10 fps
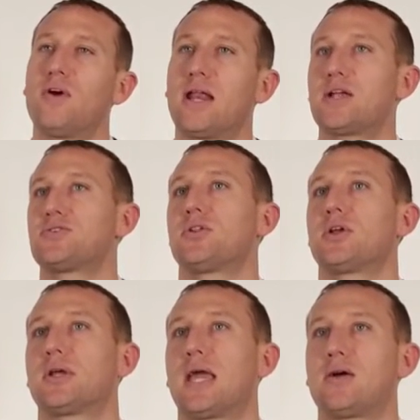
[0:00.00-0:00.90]
financial
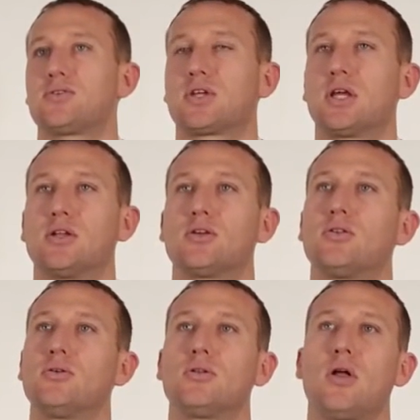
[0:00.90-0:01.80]
accounts can
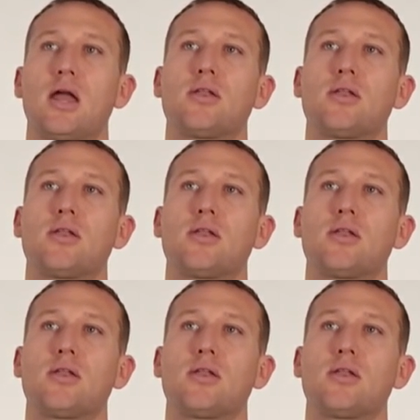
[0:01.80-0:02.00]
include a lot